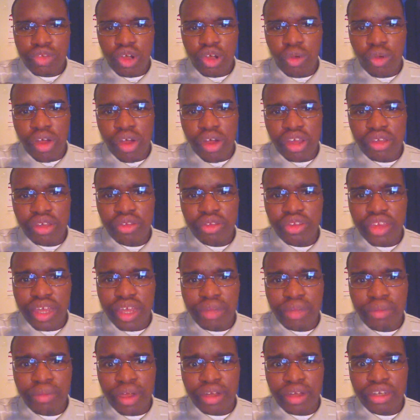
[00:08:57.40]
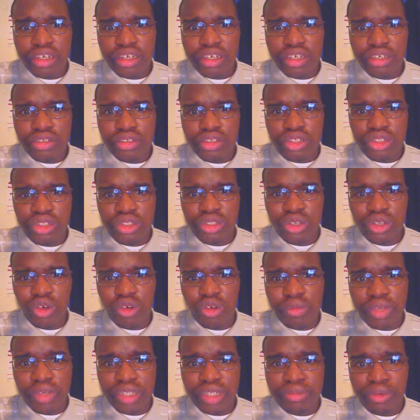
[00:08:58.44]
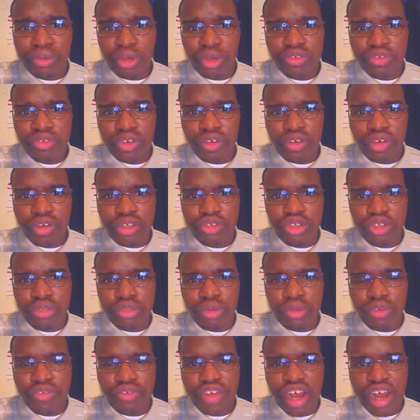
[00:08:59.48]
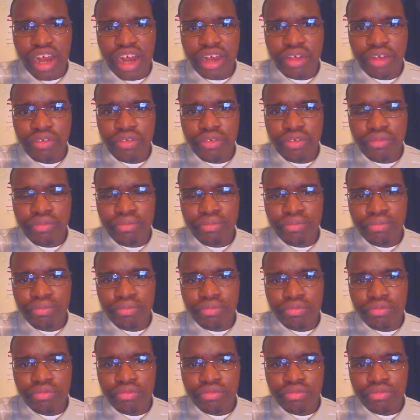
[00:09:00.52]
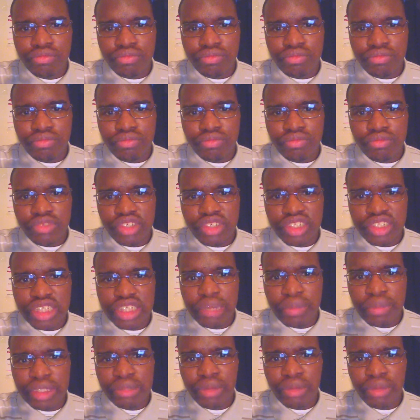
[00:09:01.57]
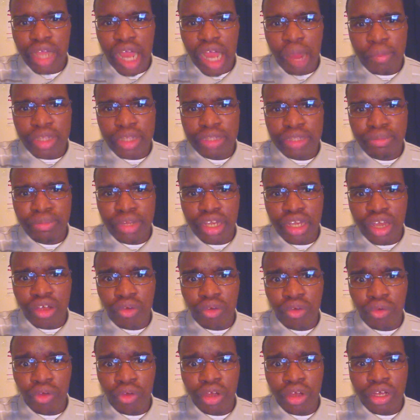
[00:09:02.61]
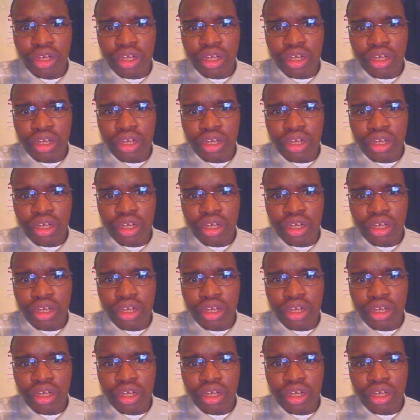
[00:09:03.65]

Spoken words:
And what do you think about the showroom experience for Gran Turismo 5? Send me some comments below,